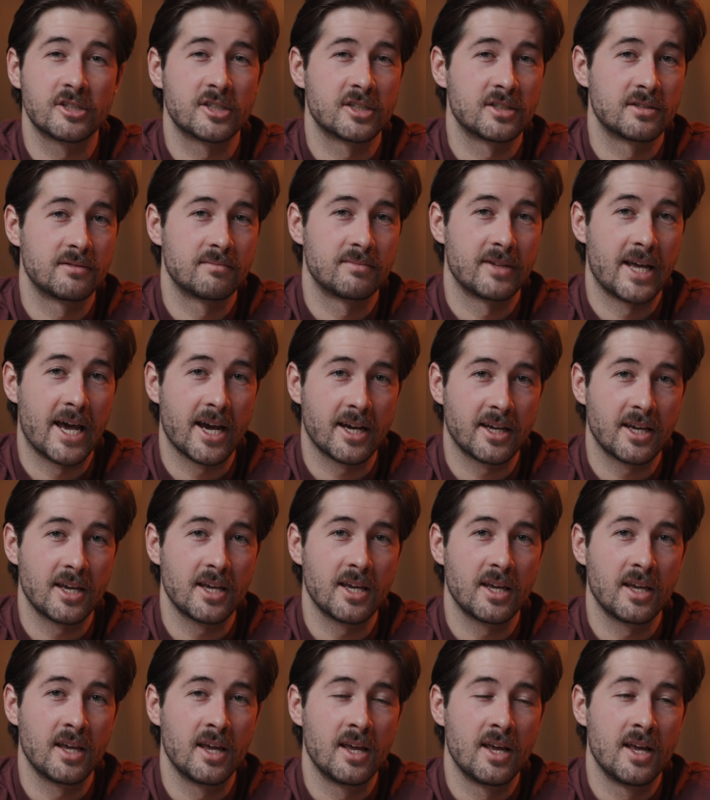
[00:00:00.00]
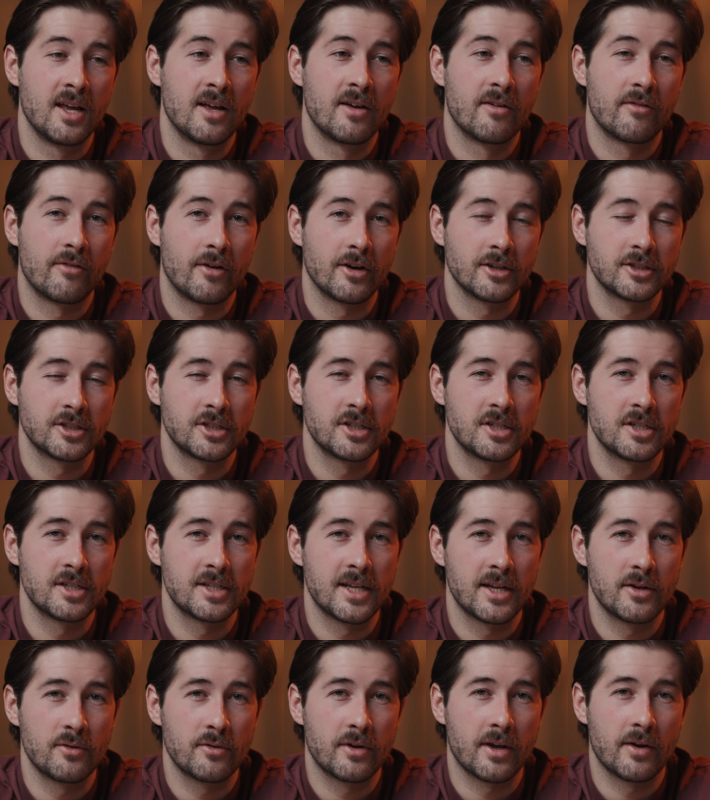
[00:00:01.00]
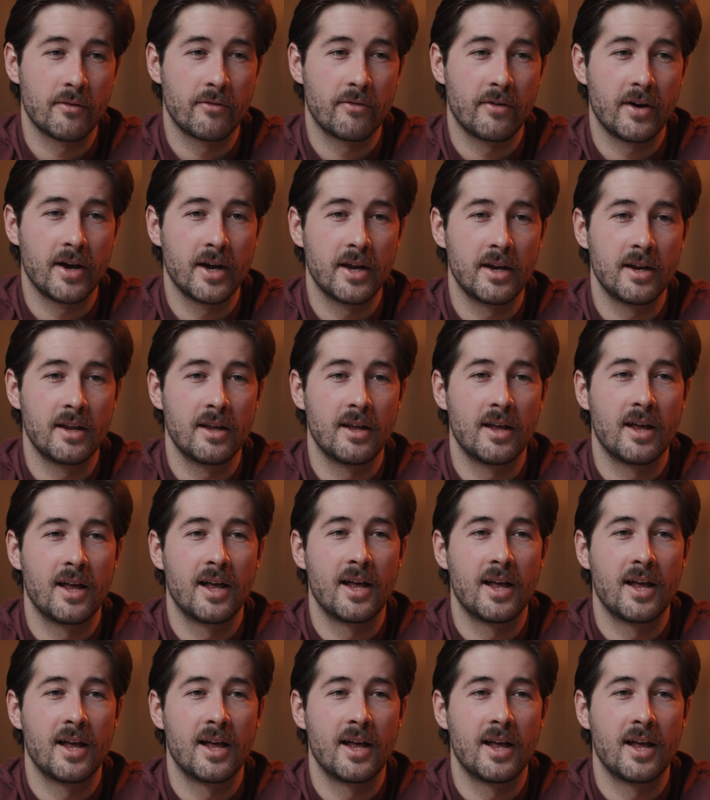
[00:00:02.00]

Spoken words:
stacking functions that you can find.